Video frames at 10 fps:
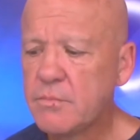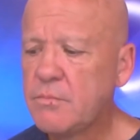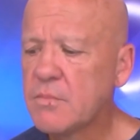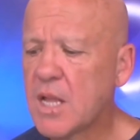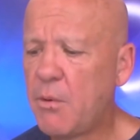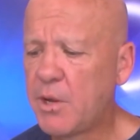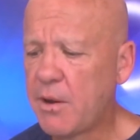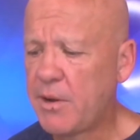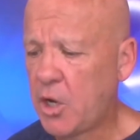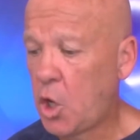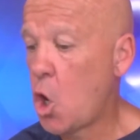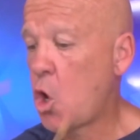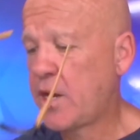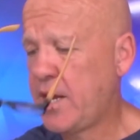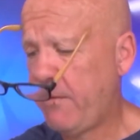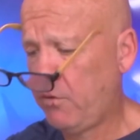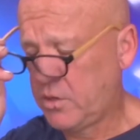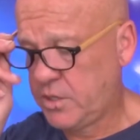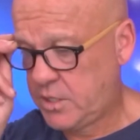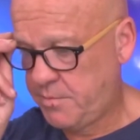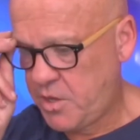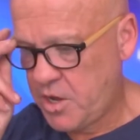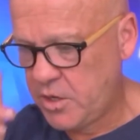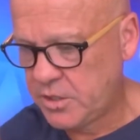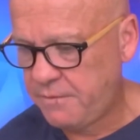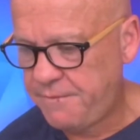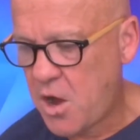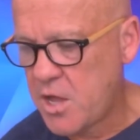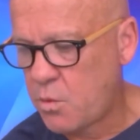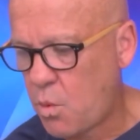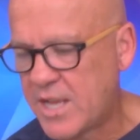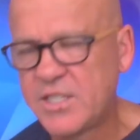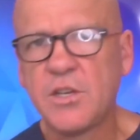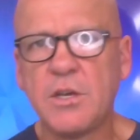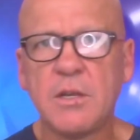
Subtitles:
I would go along and have a look at some of those and find the ones that